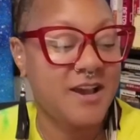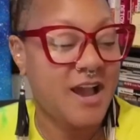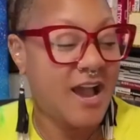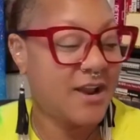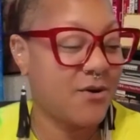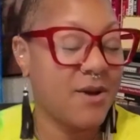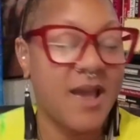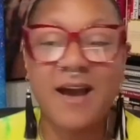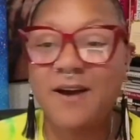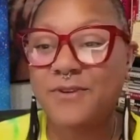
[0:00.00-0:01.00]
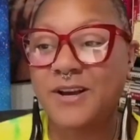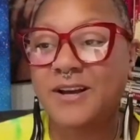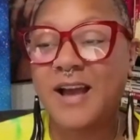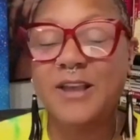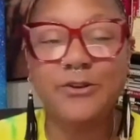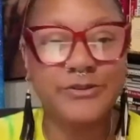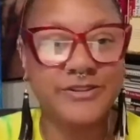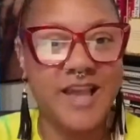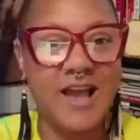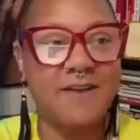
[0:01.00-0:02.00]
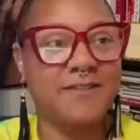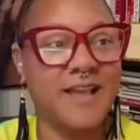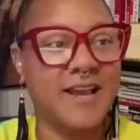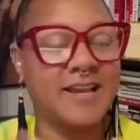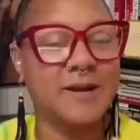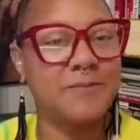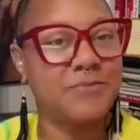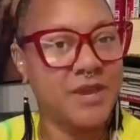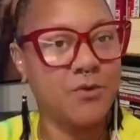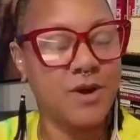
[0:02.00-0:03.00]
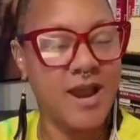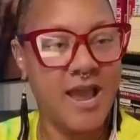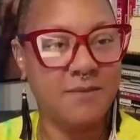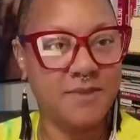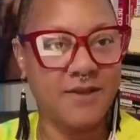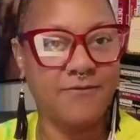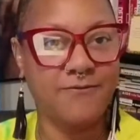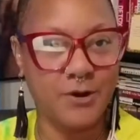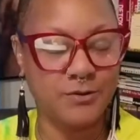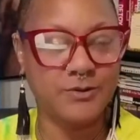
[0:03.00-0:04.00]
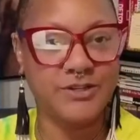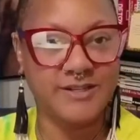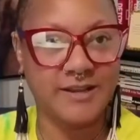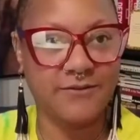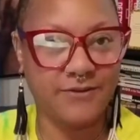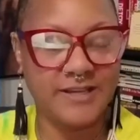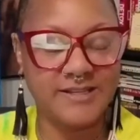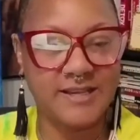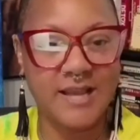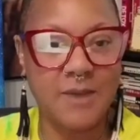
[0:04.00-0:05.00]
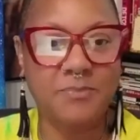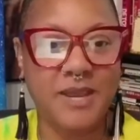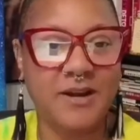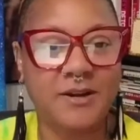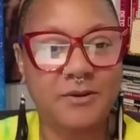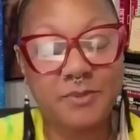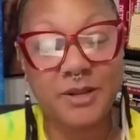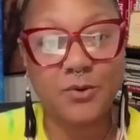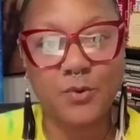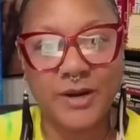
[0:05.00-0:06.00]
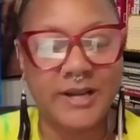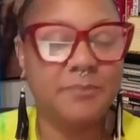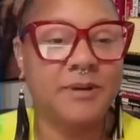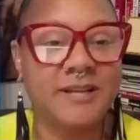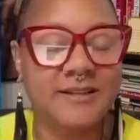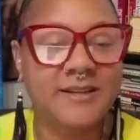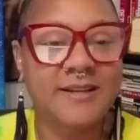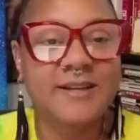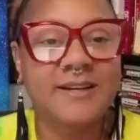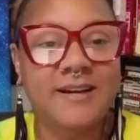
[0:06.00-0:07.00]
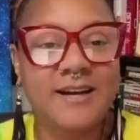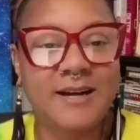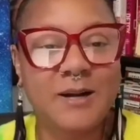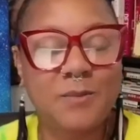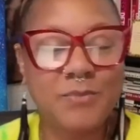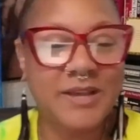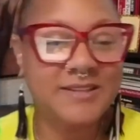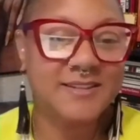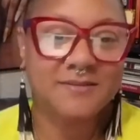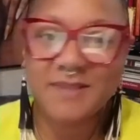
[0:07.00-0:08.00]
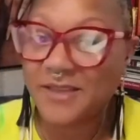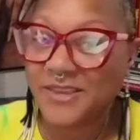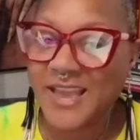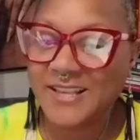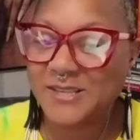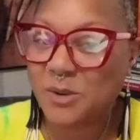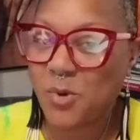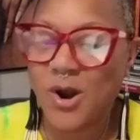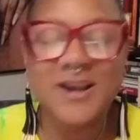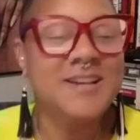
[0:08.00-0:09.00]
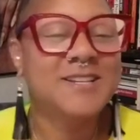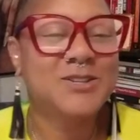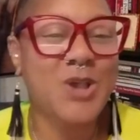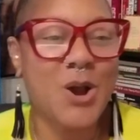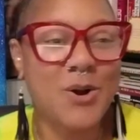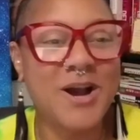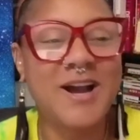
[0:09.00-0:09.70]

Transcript: I don't have I used to have like a thing where I had my phone just like facing up there and it would be great, but that's not the case anymore. So